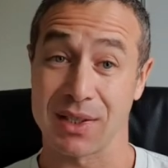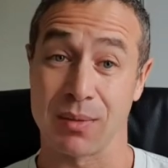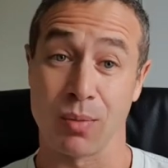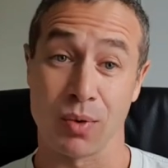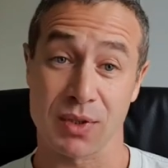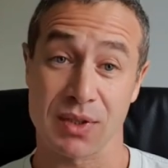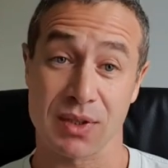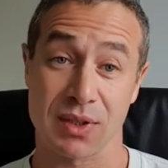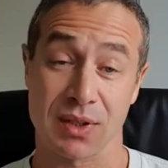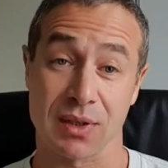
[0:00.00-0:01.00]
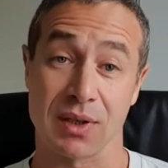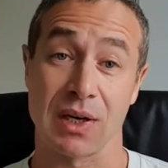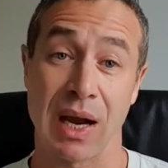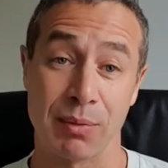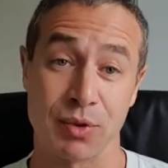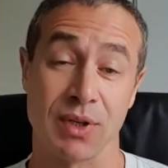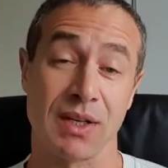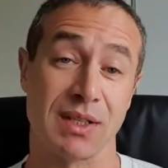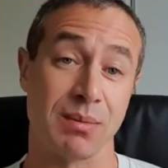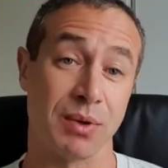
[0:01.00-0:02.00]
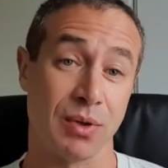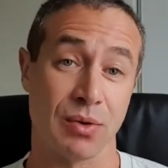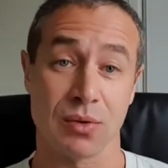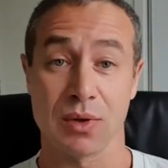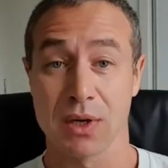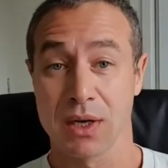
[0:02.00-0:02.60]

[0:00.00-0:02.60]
the most up-to-date CPU,